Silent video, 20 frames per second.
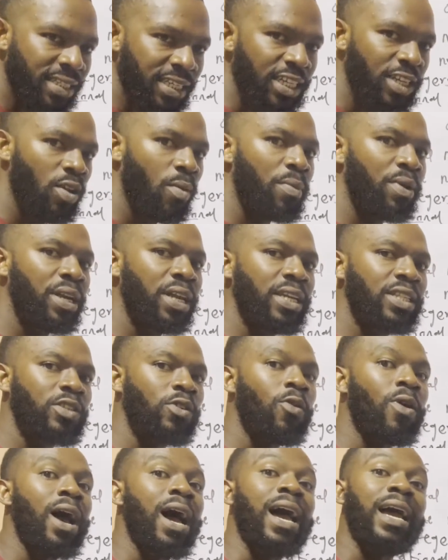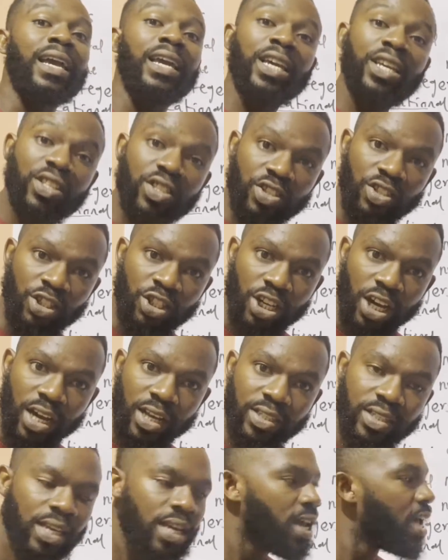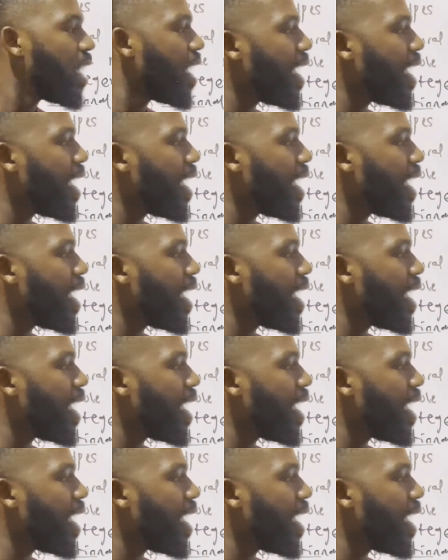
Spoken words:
the denominator are integers,